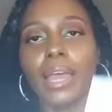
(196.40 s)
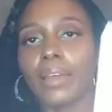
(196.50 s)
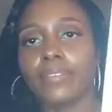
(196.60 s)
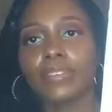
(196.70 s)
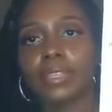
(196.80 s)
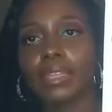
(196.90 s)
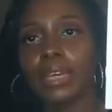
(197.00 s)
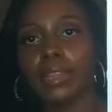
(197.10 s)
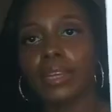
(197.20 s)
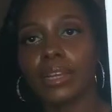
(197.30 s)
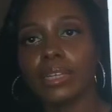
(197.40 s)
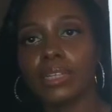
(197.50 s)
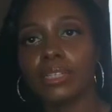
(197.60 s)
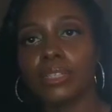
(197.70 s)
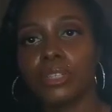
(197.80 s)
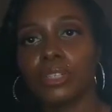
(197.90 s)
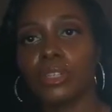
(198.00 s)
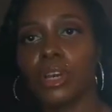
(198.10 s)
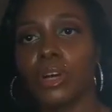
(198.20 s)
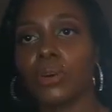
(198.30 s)
everything there is to
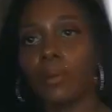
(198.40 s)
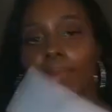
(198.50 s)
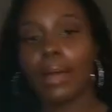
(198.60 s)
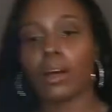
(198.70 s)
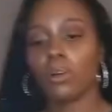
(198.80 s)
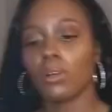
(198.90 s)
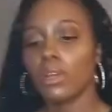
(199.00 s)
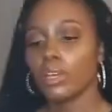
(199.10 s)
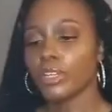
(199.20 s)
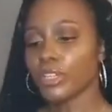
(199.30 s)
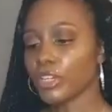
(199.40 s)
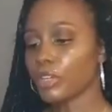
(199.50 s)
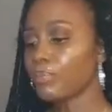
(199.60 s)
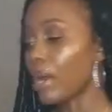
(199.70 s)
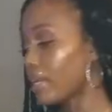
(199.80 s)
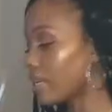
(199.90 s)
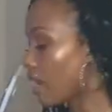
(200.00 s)
know about your body